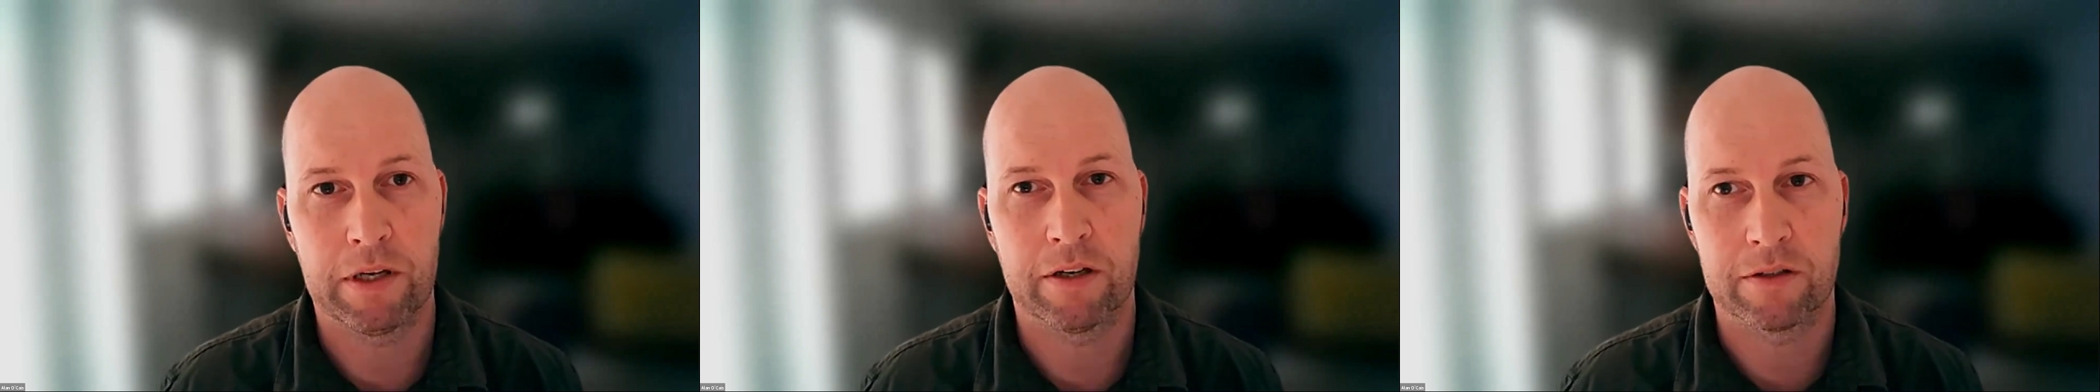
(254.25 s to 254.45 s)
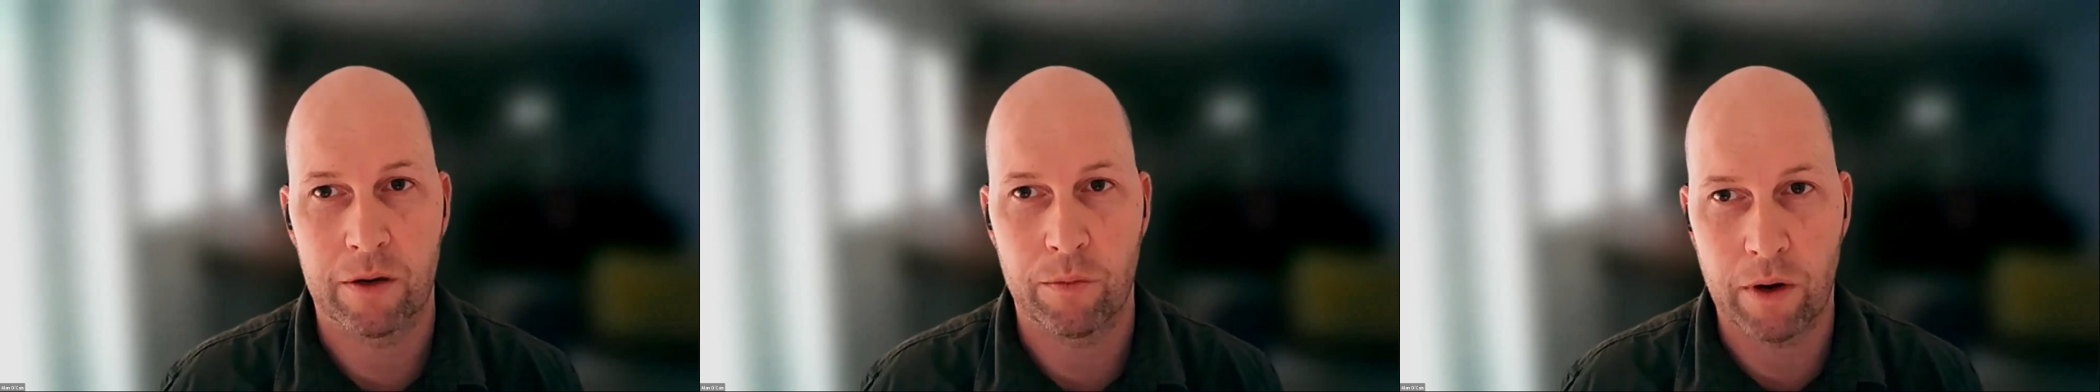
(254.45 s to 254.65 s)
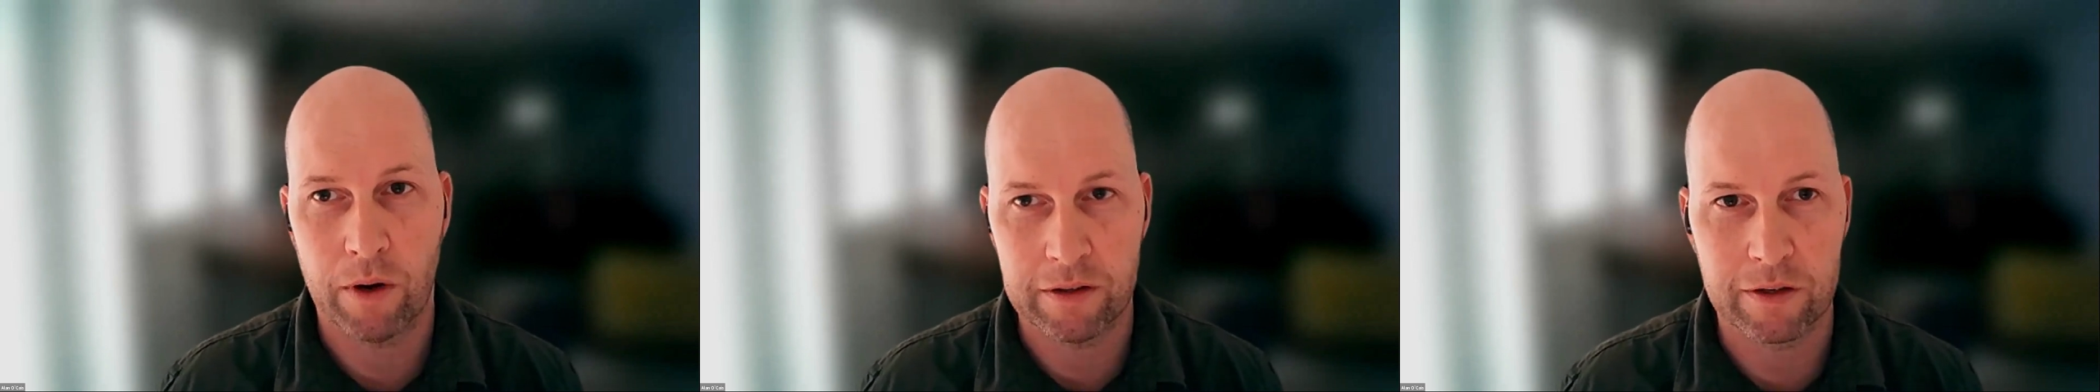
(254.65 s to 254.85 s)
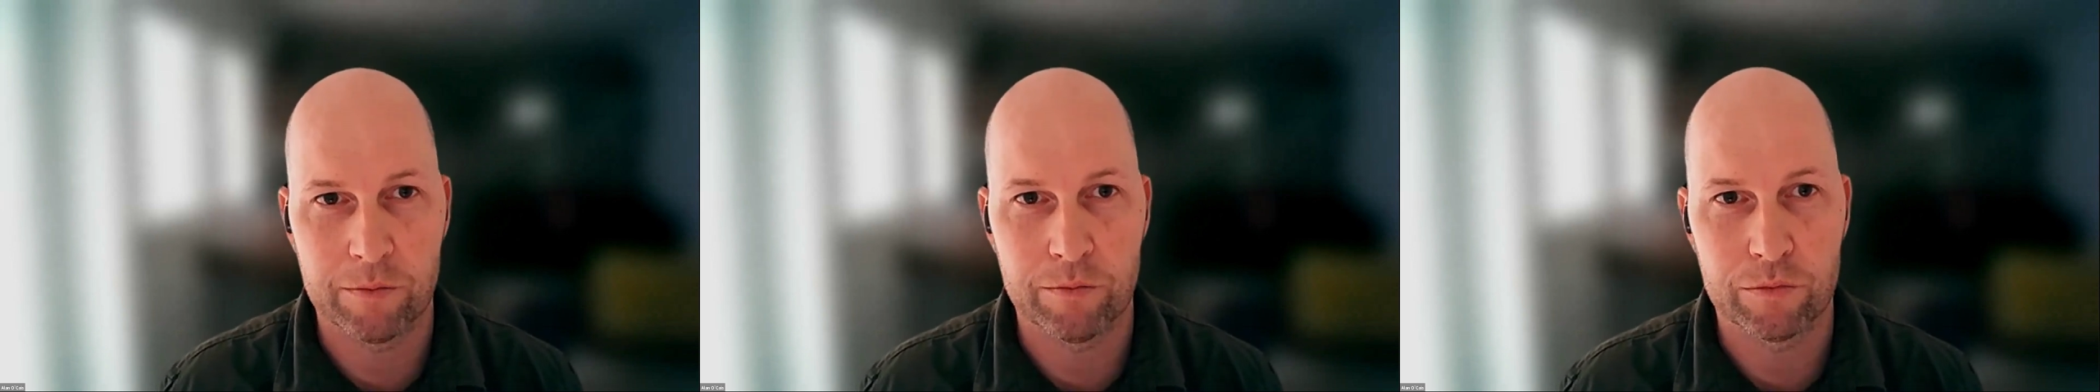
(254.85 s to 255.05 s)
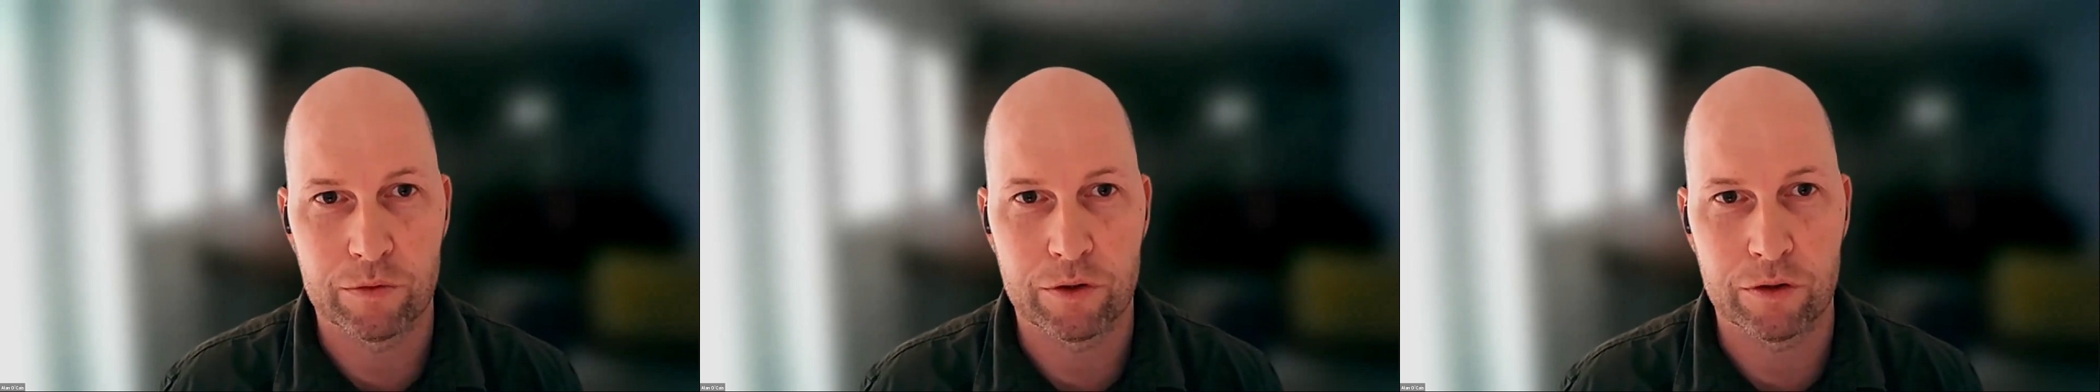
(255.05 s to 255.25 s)
because I want
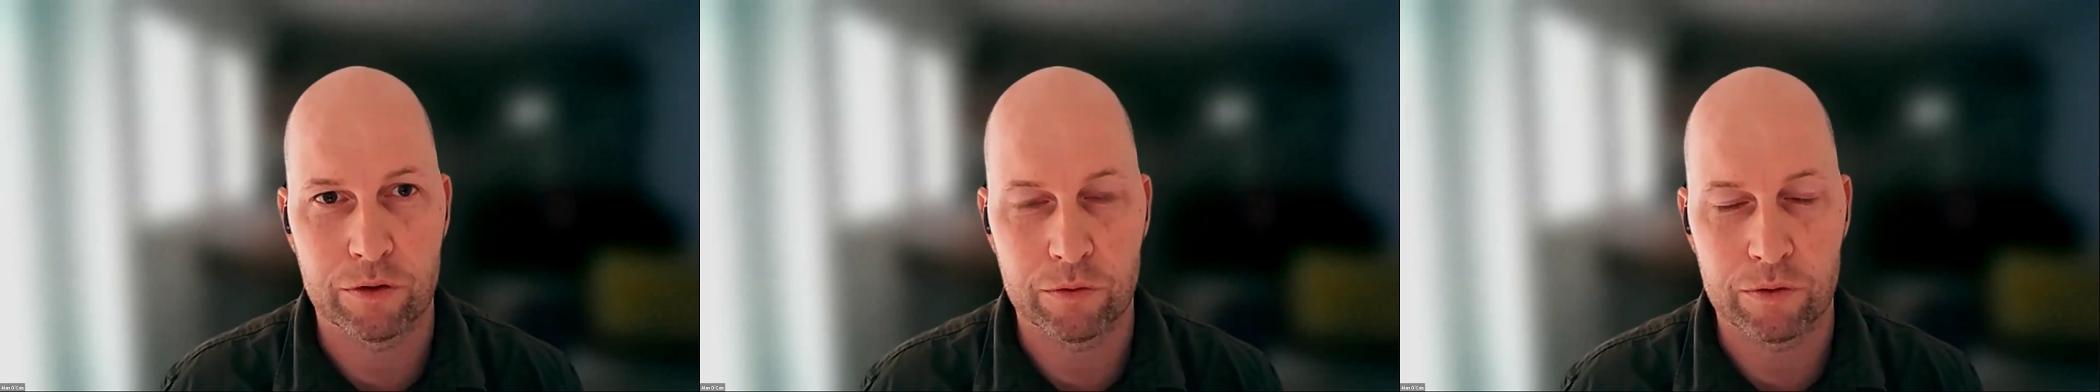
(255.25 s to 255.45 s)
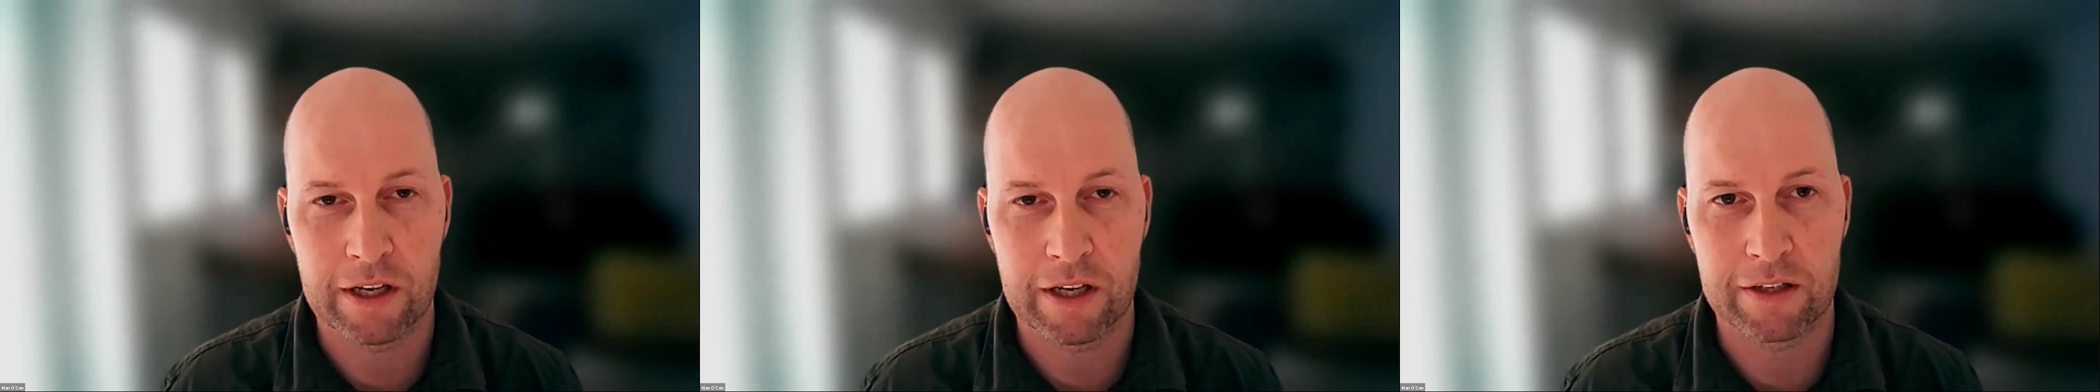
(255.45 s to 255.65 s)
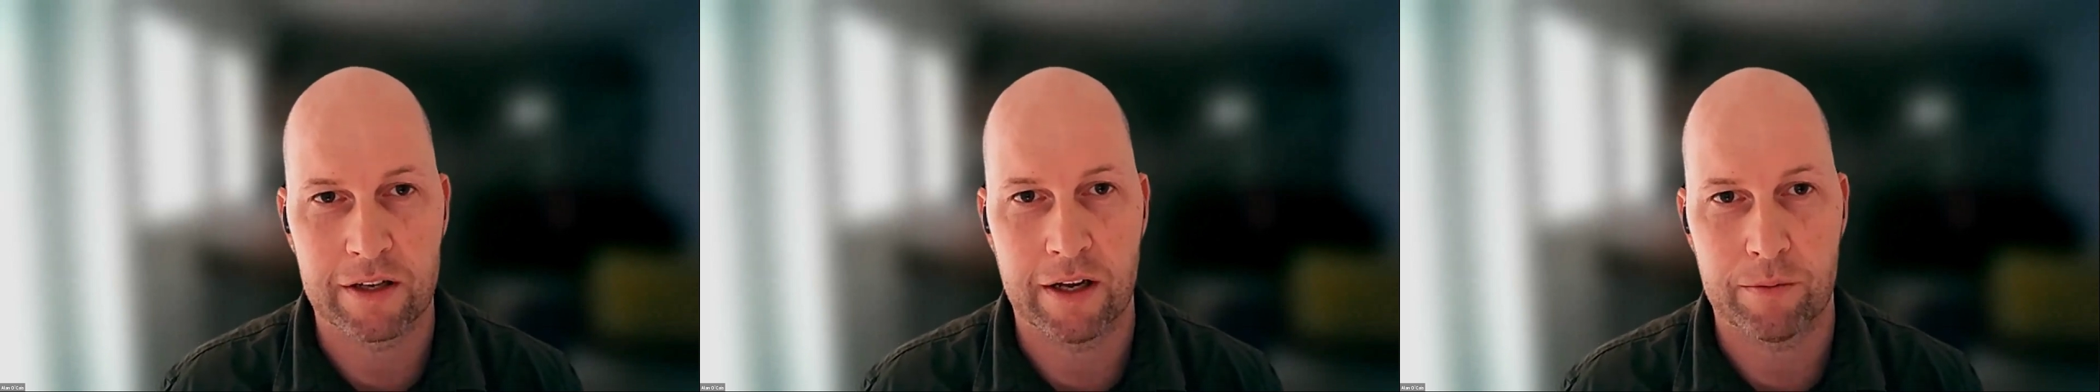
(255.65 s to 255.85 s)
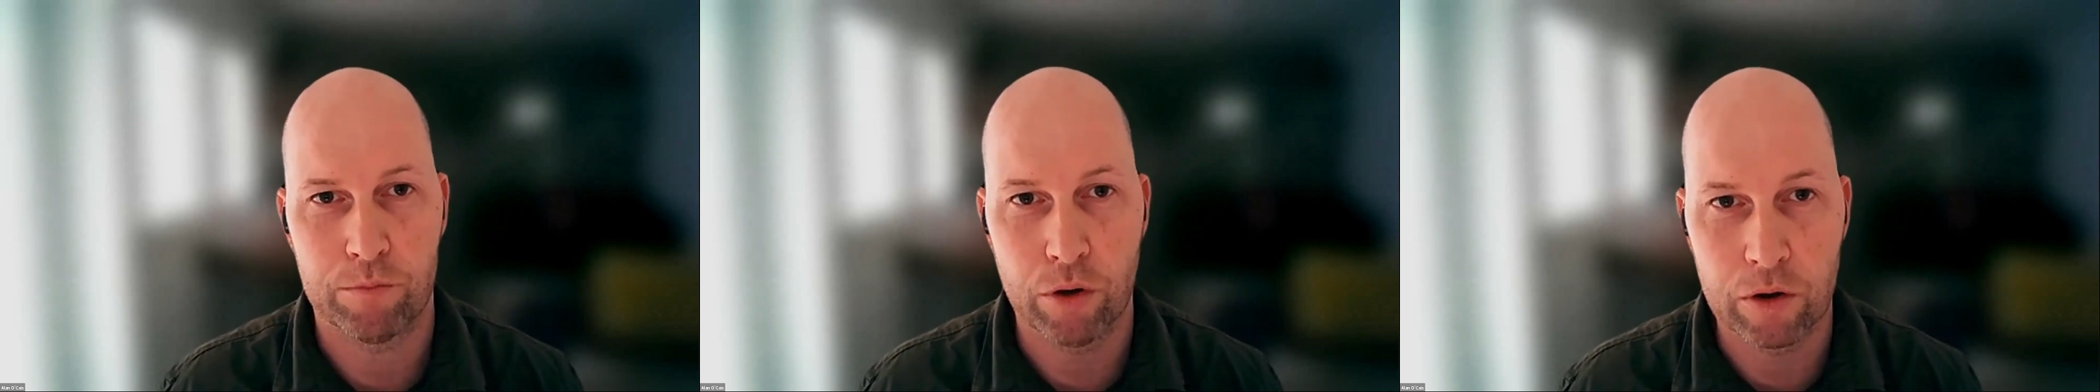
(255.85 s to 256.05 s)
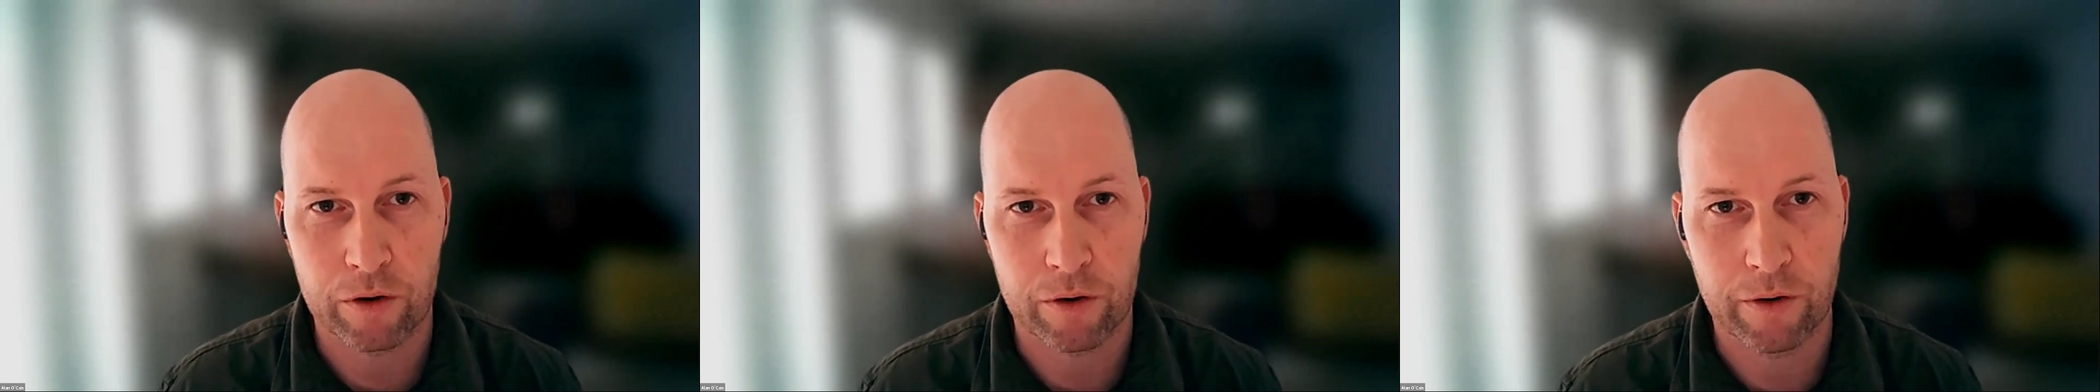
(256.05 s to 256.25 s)
them to do things like
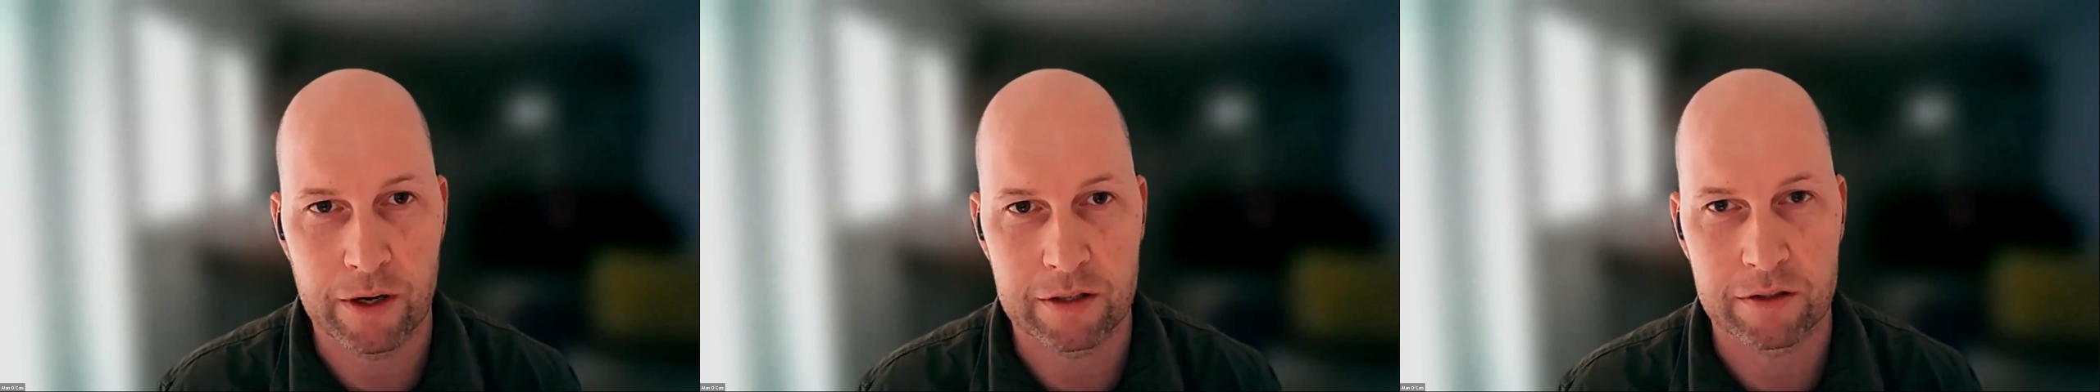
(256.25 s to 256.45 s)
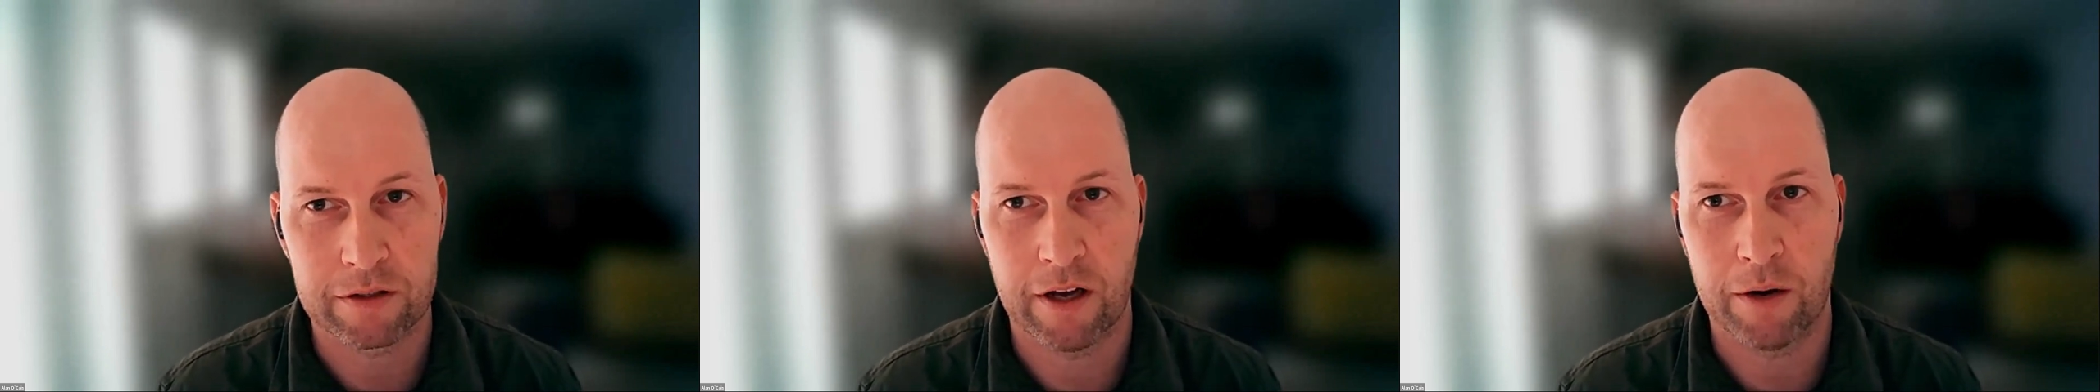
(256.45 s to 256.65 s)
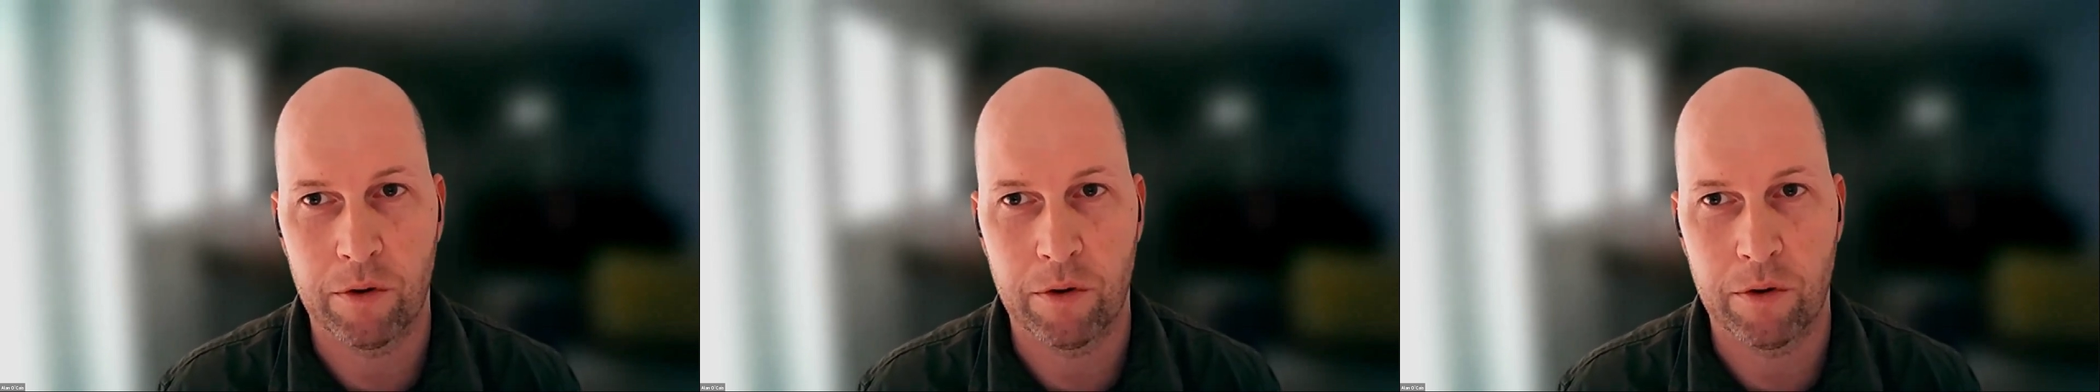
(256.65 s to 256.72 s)
pull requests.